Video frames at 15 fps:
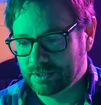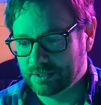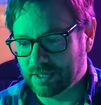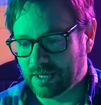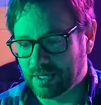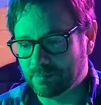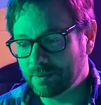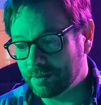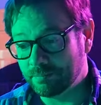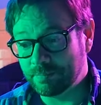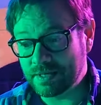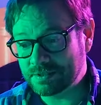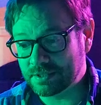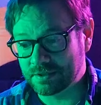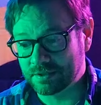But
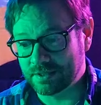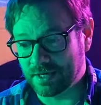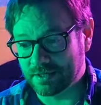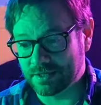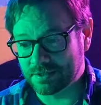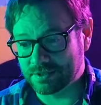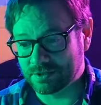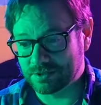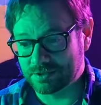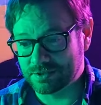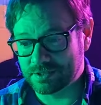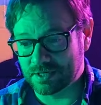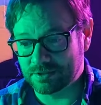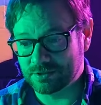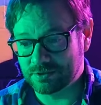basically, I guess I should
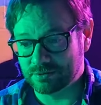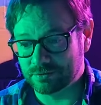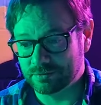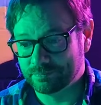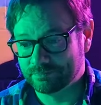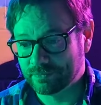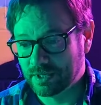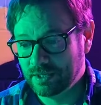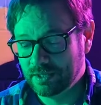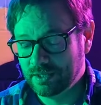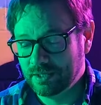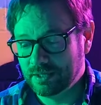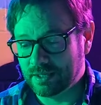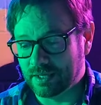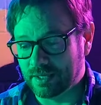say too,
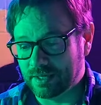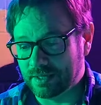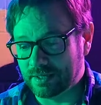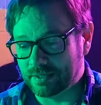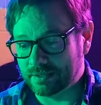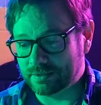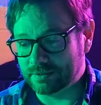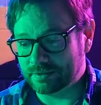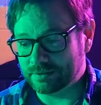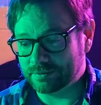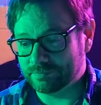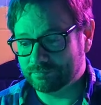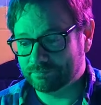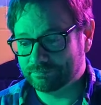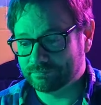
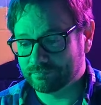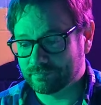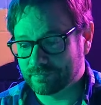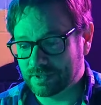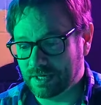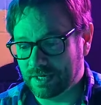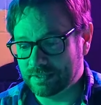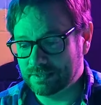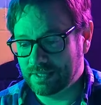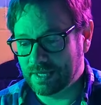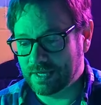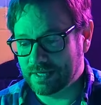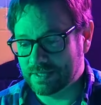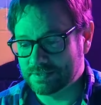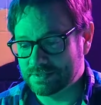Idle
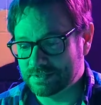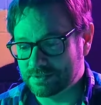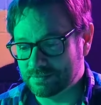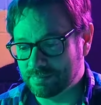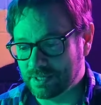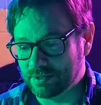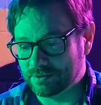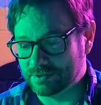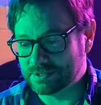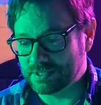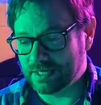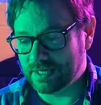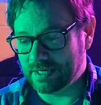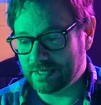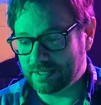Hands is about
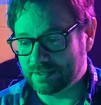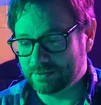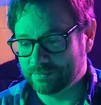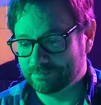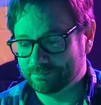a